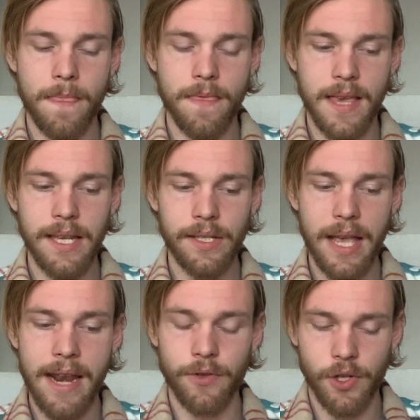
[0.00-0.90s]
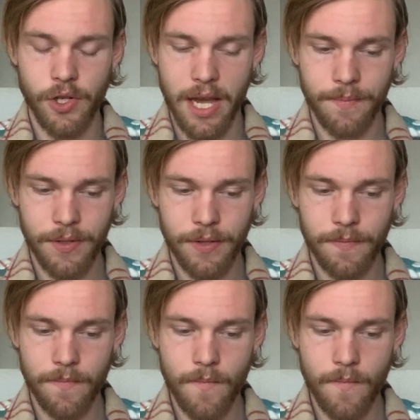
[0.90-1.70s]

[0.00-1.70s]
these energy shapes